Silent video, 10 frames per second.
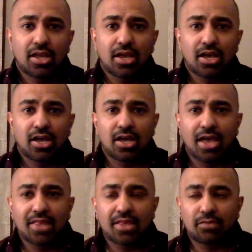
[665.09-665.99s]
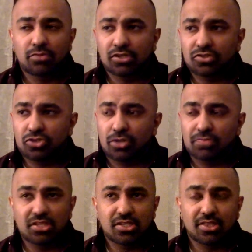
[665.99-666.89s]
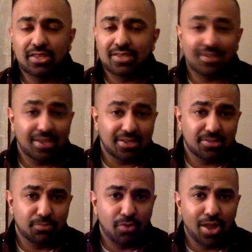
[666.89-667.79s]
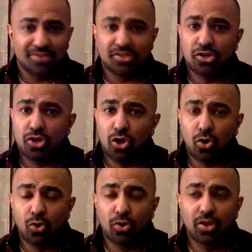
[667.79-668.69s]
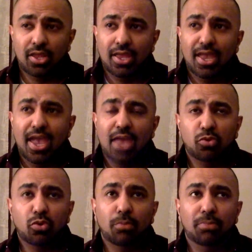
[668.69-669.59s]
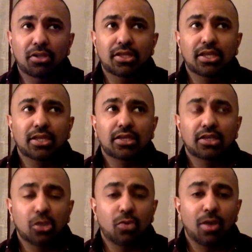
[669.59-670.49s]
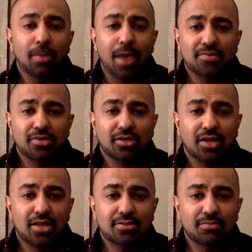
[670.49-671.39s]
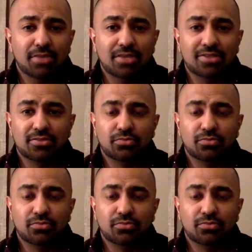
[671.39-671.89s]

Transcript: And then we jumped into things like Express, Node, and we were building web apps on a constant basis.